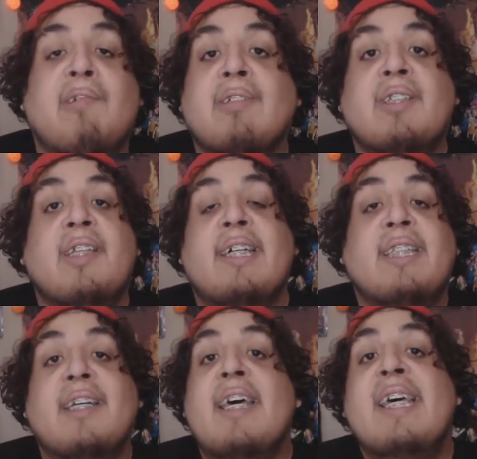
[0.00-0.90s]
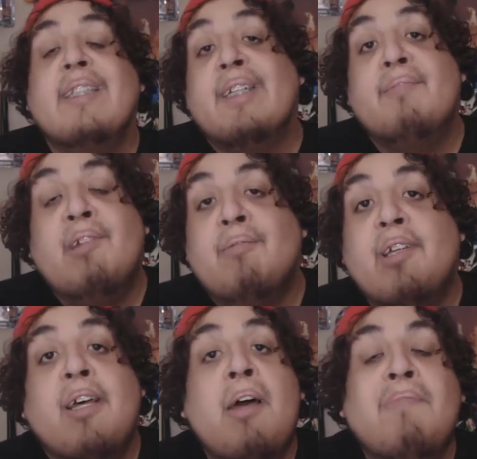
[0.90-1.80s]
Personally, I think he's going to be able
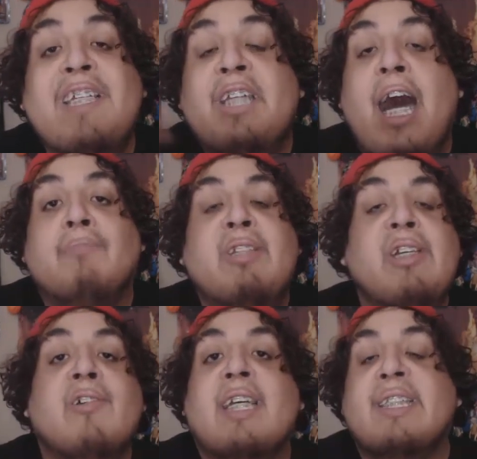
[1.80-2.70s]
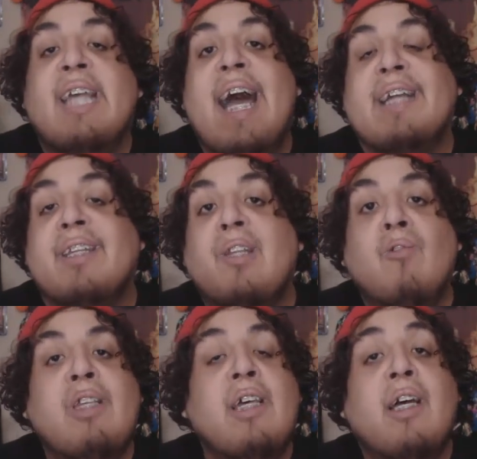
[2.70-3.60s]
to be top tier against
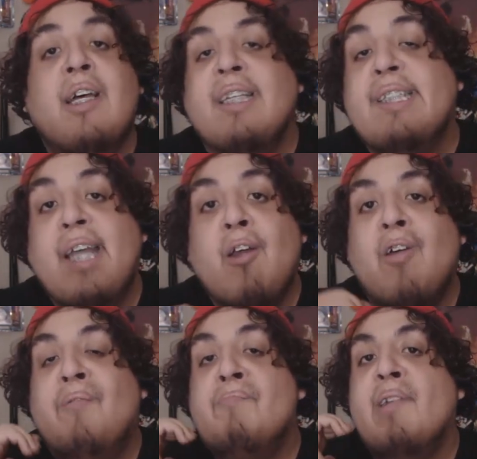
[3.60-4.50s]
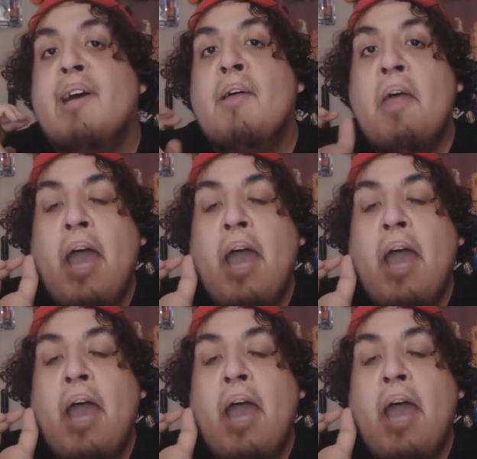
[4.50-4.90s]
Acnologia, Zeref, but